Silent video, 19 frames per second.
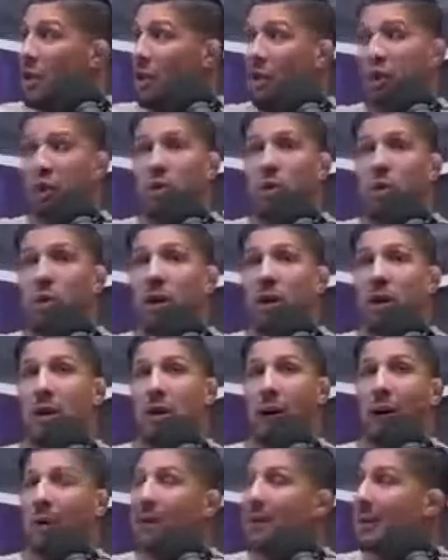Because when you hear
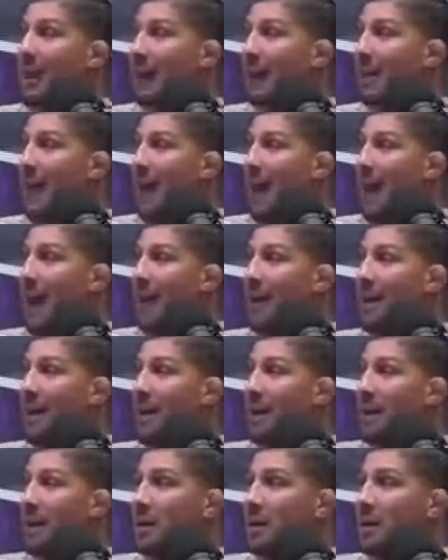comments like that,